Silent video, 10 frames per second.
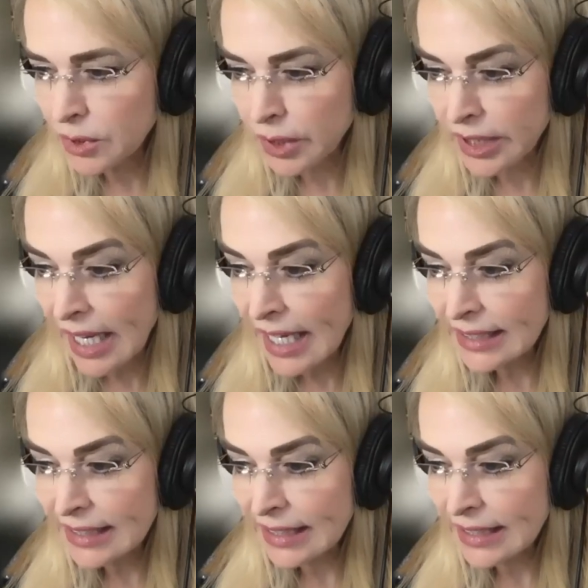to the
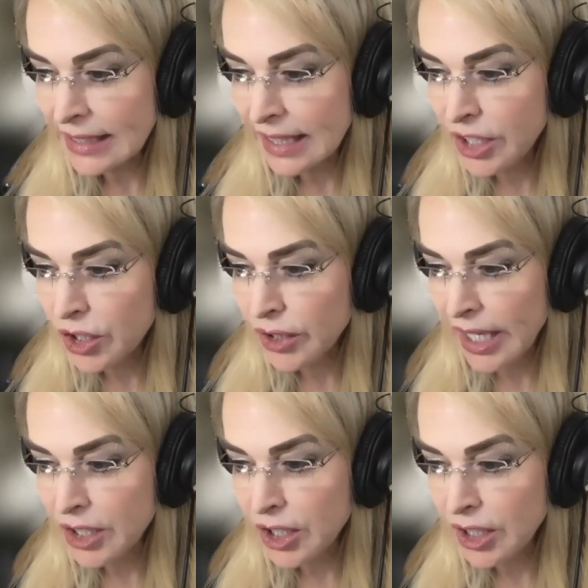Excellent
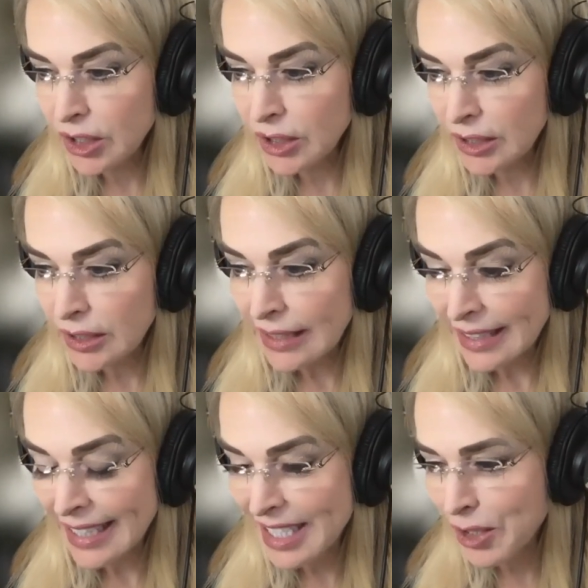International
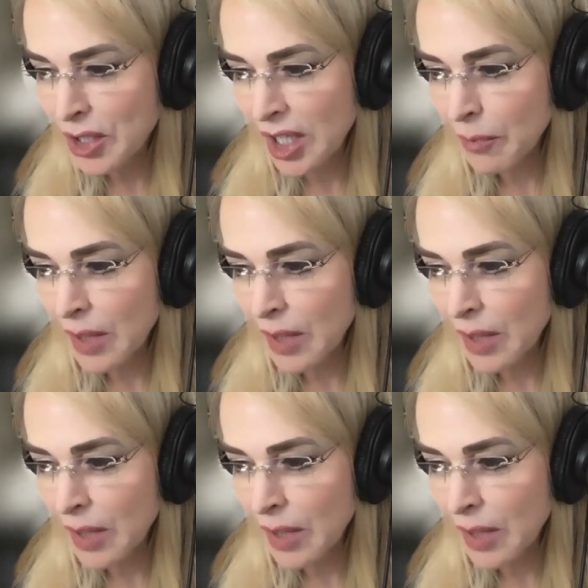Leadership.